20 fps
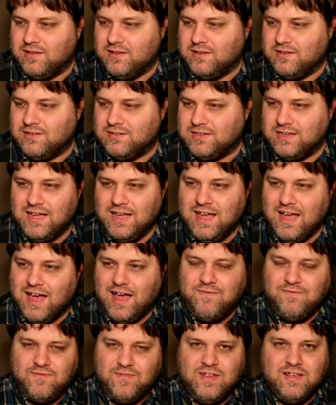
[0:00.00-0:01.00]
So yeah,
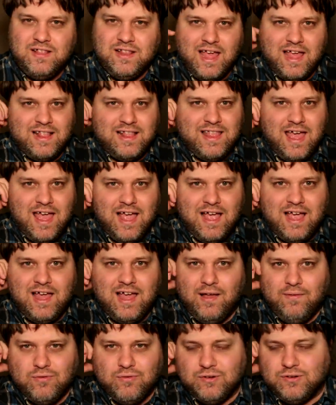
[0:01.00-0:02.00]
I feel like that
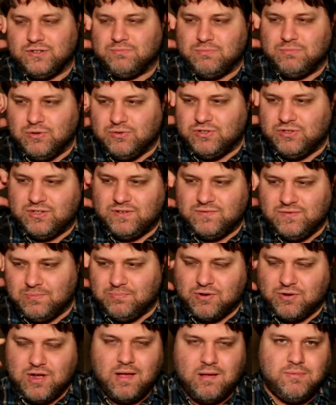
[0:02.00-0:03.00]
covers most of the
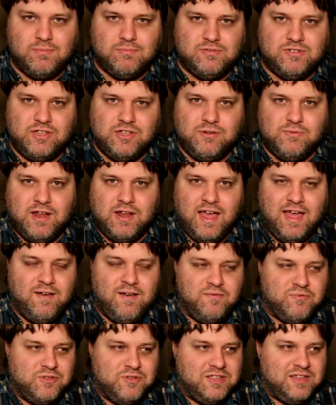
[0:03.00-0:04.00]
problems that you would
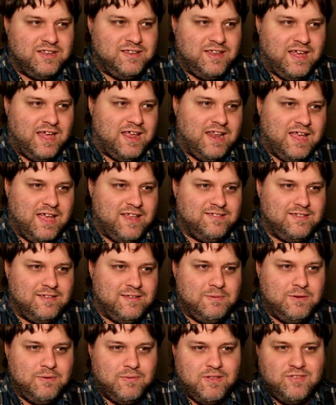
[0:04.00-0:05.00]
have with containing S C
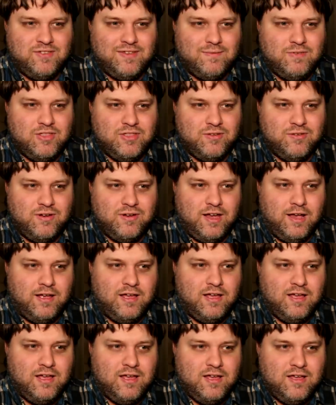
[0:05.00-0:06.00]
P one seventy-three.
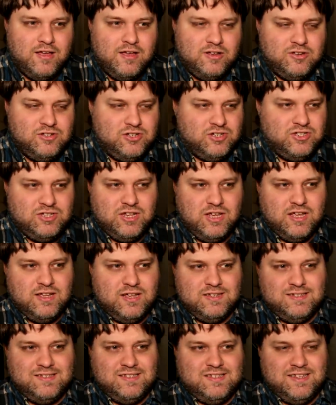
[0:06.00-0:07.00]
Just
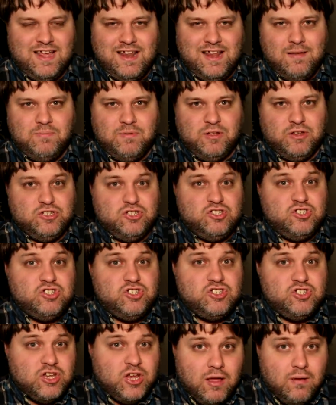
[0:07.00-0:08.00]
set up
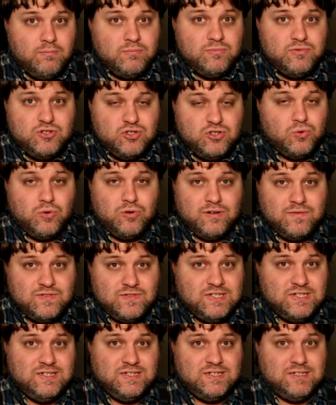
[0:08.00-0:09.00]
some sort of
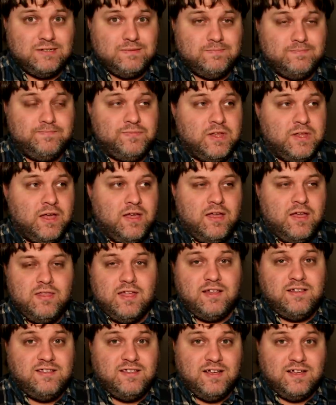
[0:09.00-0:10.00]
system
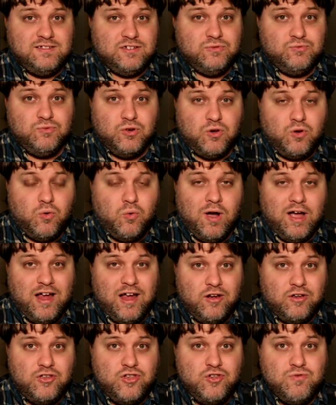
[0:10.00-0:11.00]
that doesn't
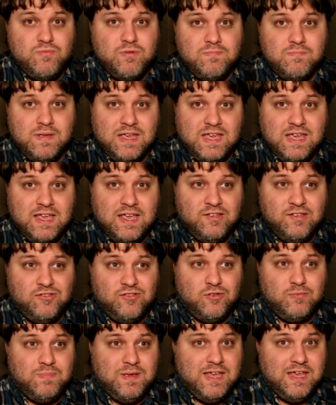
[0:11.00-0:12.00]
require human beings
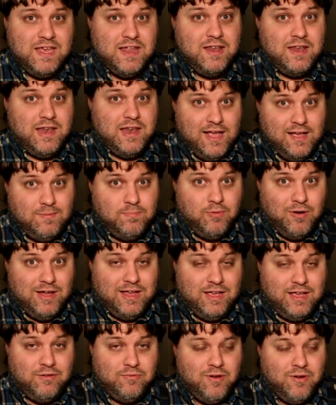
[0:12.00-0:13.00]
to be in
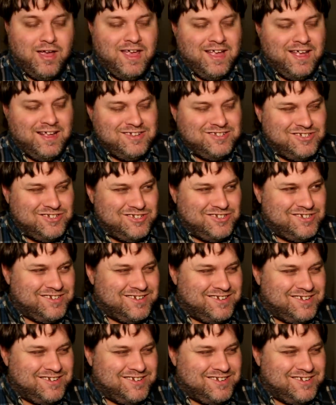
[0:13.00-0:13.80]
neck-breaking range